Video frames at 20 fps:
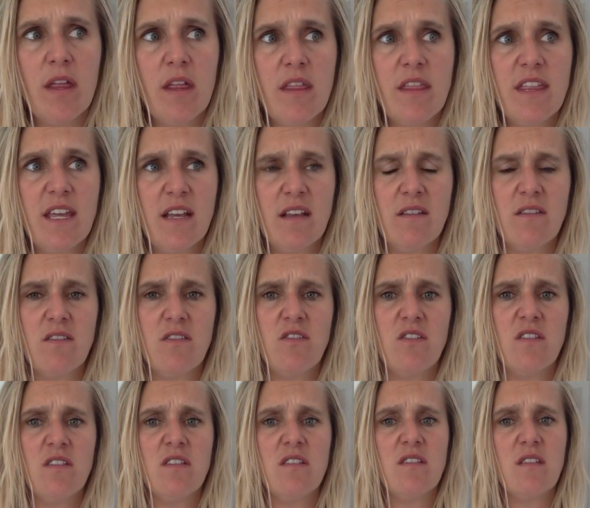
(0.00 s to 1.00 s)
Things
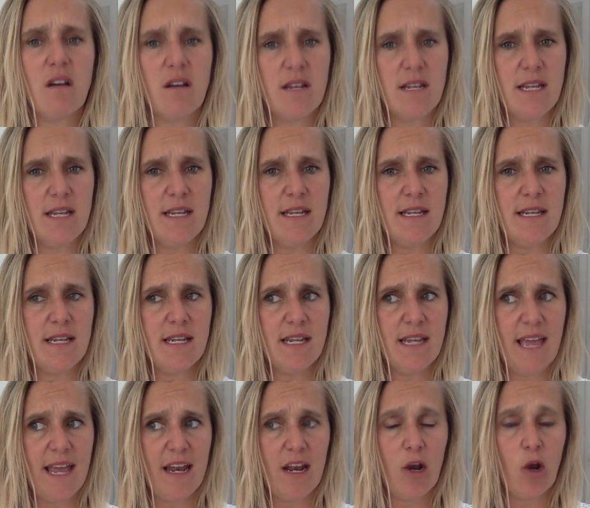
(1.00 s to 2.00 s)
just started to
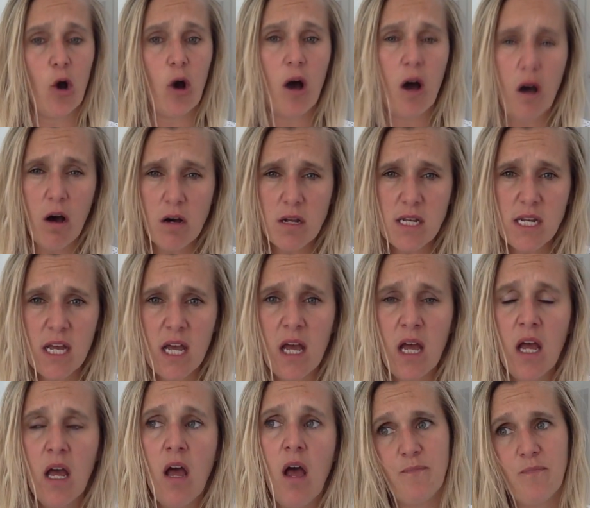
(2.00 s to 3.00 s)
get a lot harder.
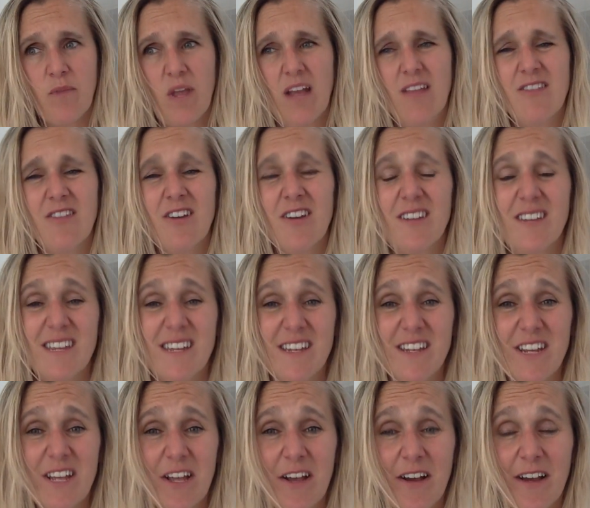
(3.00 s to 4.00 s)
I started
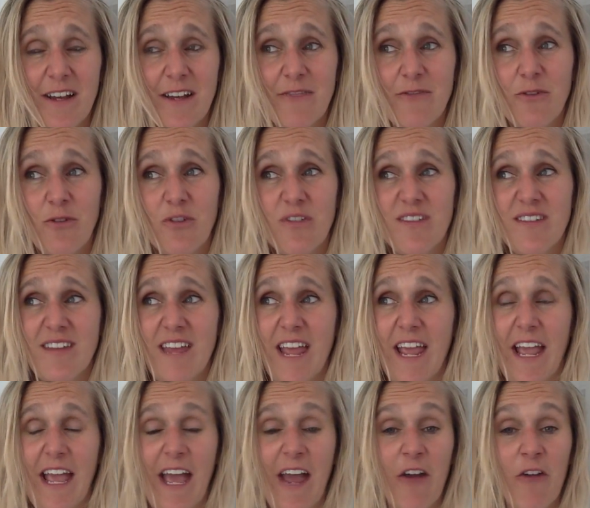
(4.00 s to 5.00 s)
to kind of not
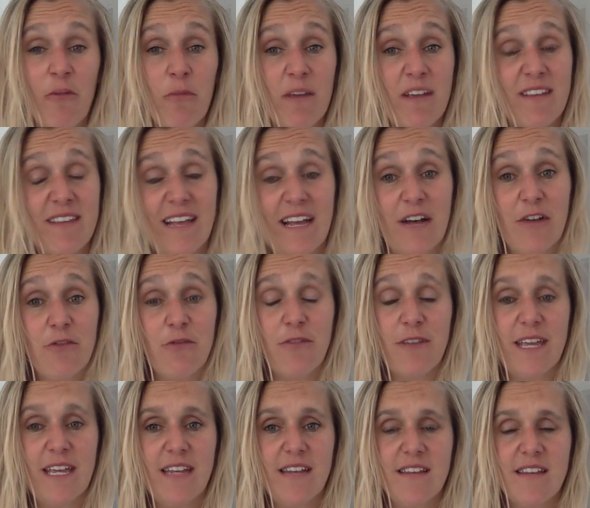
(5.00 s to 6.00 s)
take care of myself
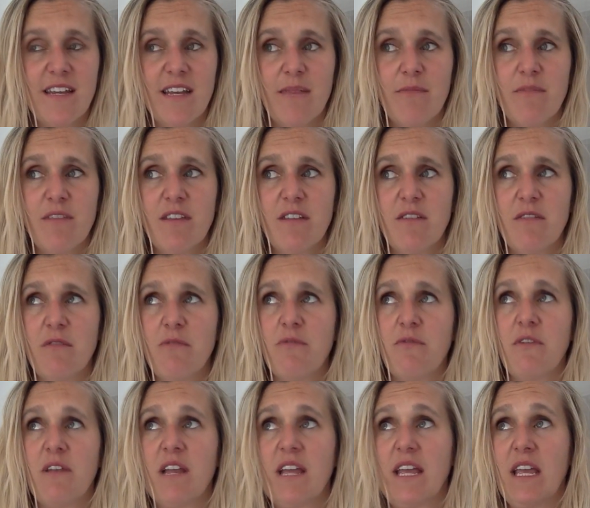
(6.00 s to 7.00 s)
in terms of
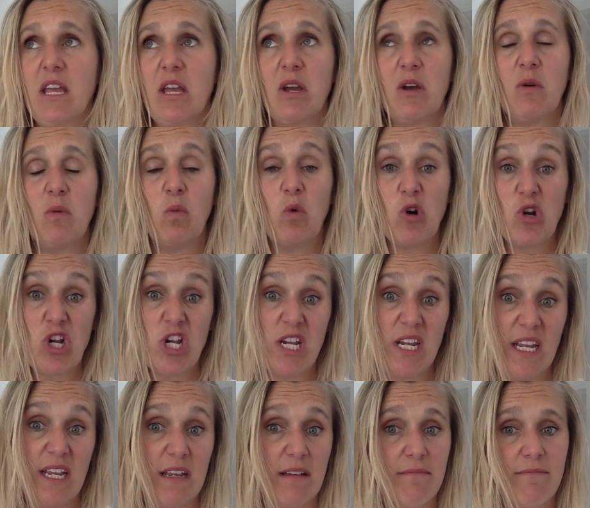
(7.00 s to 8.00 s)
like
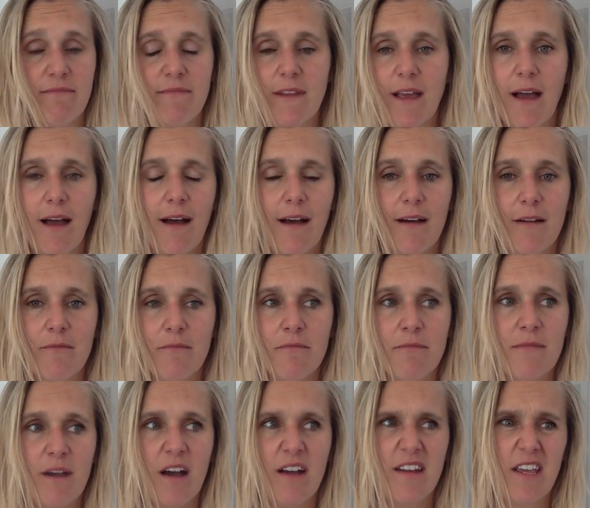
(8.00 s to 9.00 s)
washing.
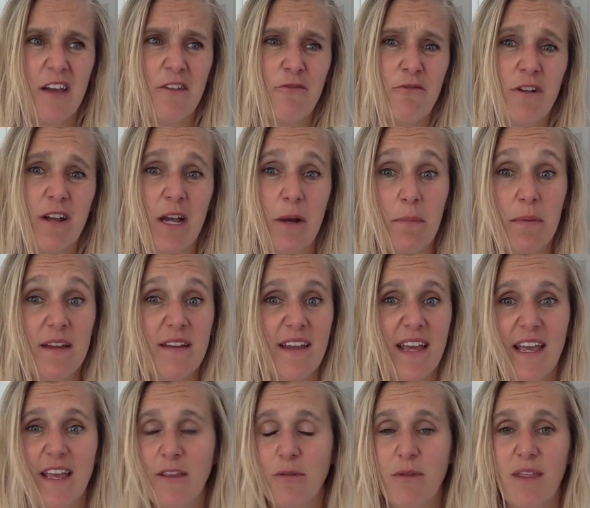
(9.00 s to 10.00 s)
I'd go for a couple of
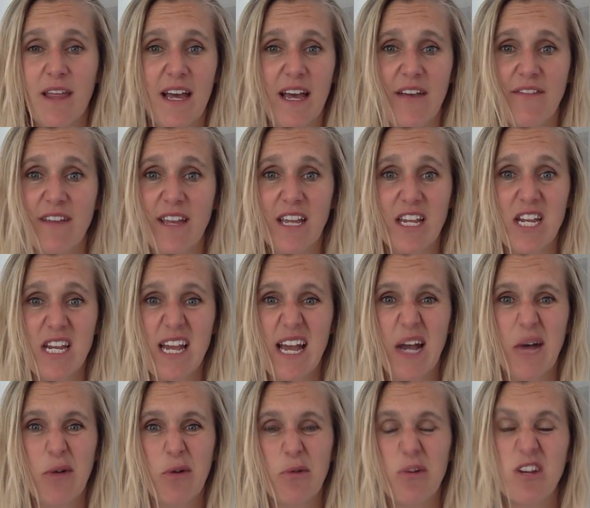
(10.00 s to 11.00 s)
days without having a
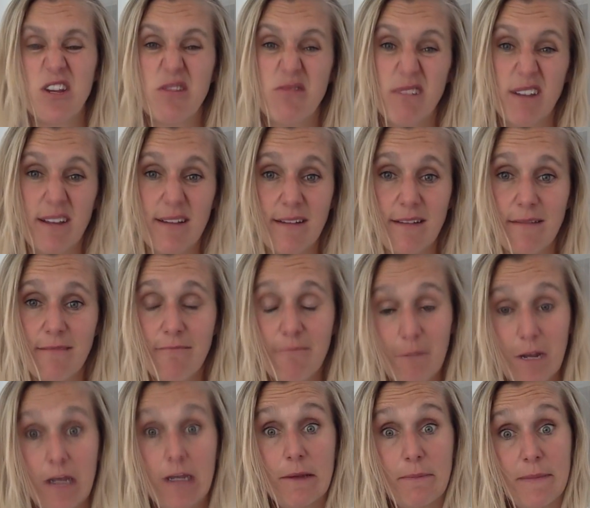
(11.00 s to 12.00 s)
shower, which is really
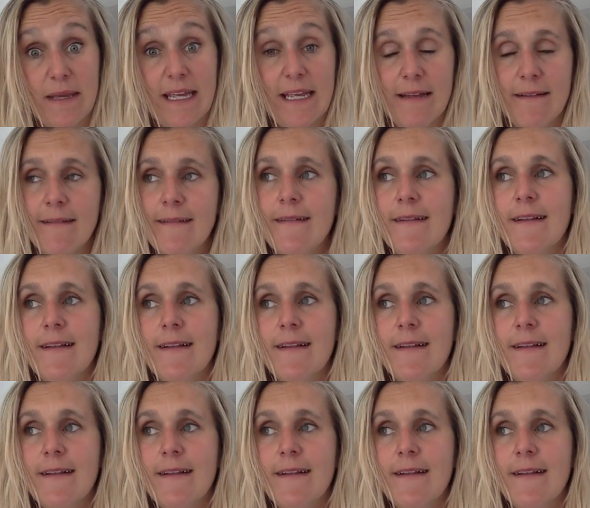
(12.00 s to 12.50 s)
unlike me.